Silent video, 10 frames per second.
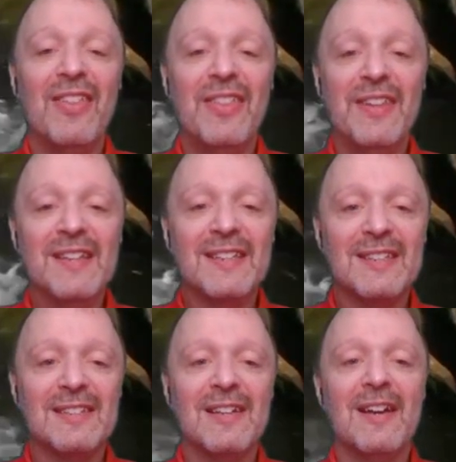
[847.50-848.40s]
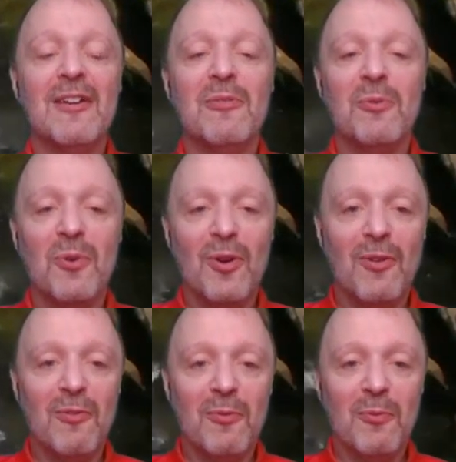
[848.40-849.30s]
This
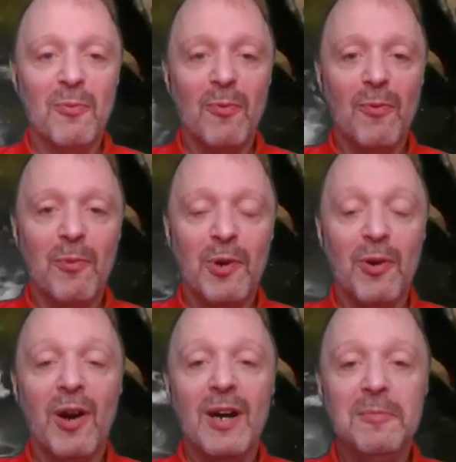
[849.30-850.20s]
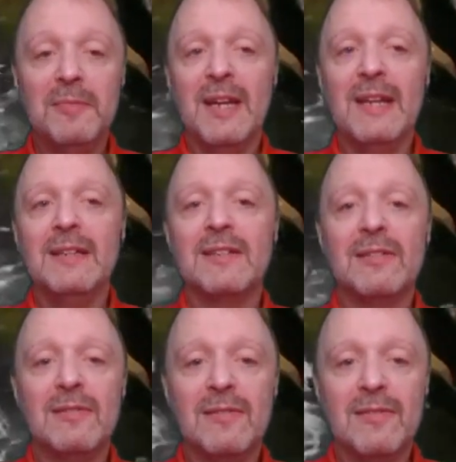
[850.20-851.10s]
will update
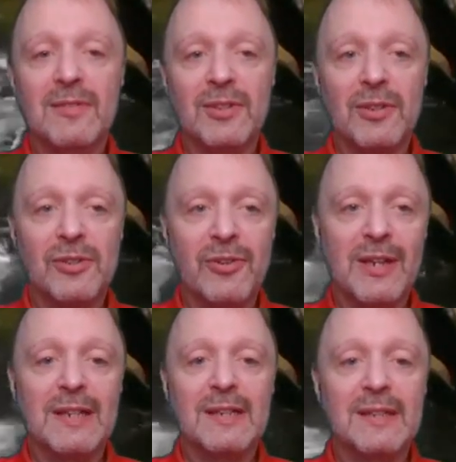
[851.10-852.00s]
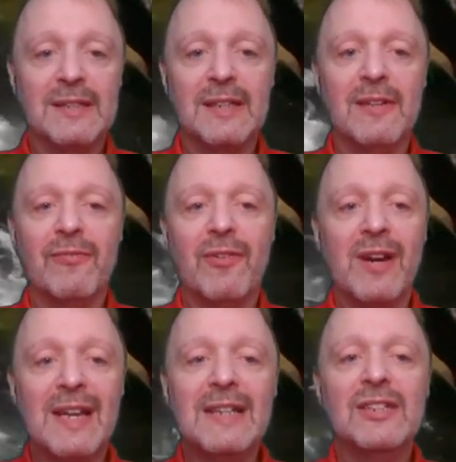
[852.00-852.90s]
your gradient descent for
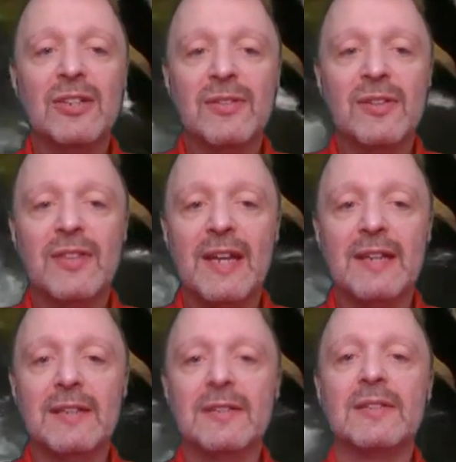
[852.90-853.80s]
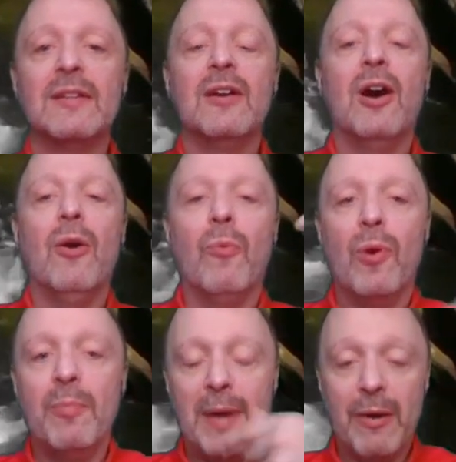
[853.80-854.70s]
each of the thetas
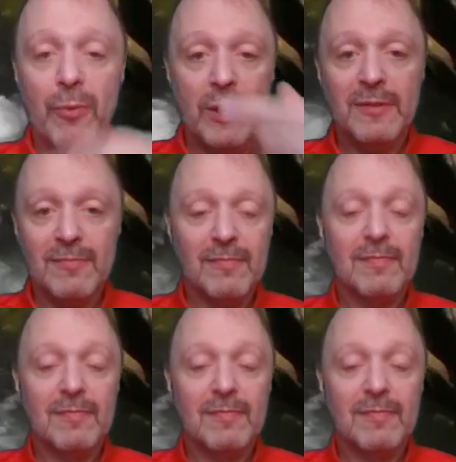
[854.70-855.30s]
one by one.